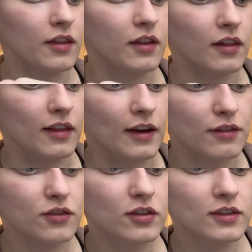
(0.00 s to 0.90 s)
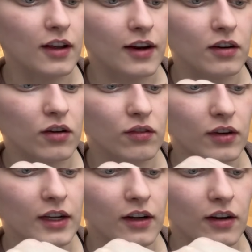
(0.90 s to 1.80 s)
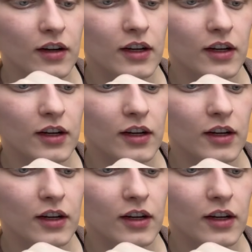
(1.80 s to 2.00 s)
left side over here.